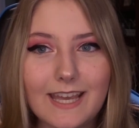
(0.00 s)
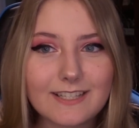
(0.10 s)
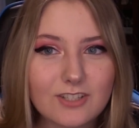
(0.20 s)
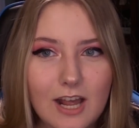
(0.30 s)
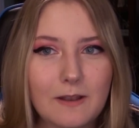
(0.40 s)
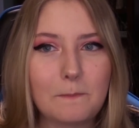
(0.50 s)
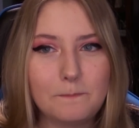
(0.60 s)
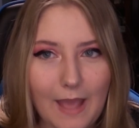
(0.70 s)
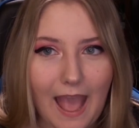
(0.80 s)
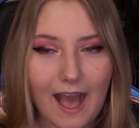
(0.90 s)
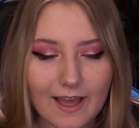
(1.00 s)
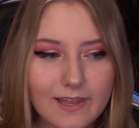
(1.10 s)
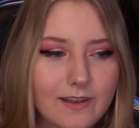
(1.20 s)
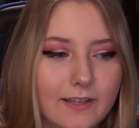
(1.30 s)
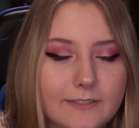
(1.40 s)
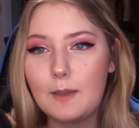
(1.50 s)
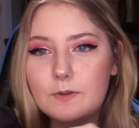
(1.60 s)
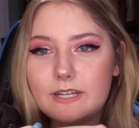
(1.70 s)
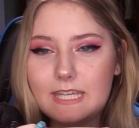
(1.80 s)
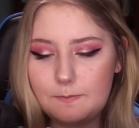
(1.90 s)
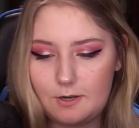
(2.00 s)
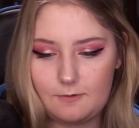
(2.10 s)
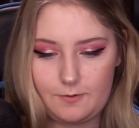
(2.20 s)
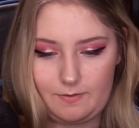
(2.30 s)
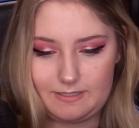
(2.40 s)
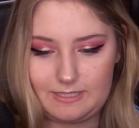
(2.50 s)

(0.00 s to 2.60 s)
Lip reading: it's not bad. I'm gonna keep it on for the